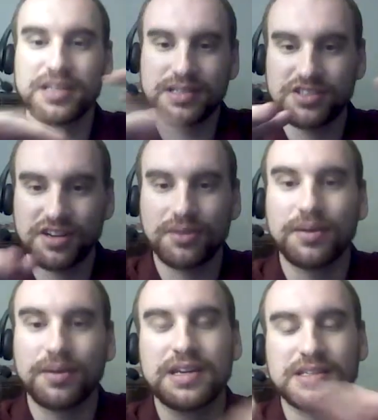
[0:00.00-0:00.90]
in general,
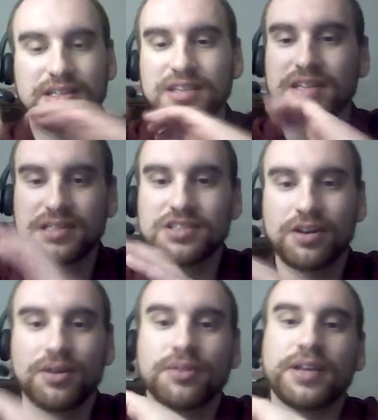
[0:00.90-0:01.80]
80s did this in
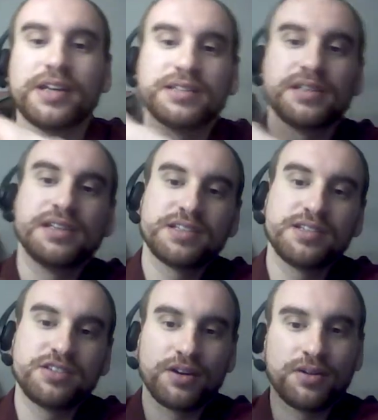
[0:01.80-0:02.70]
general, 90s did this
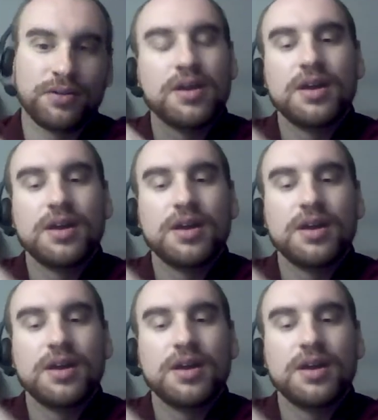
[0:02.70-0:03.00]
in general,